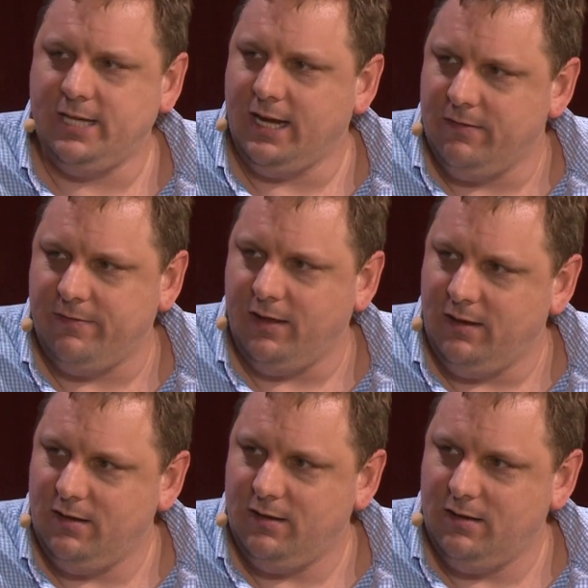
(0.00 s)
tech event,
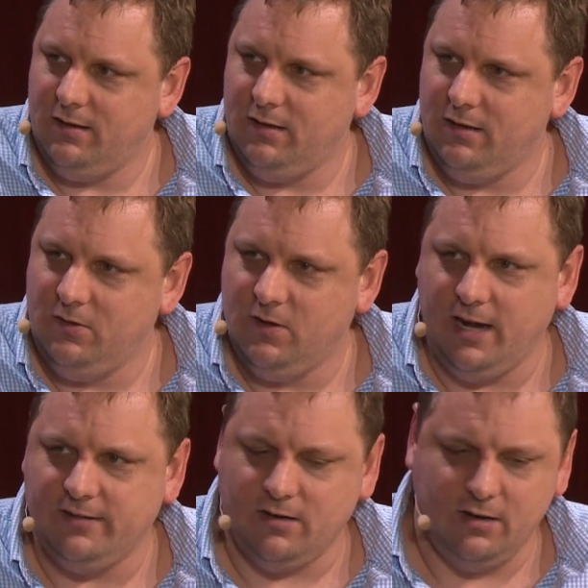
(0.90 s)
you
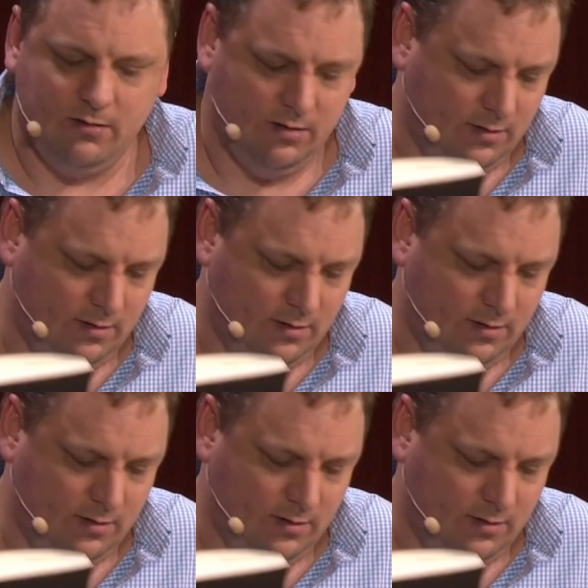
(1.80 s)
guys are,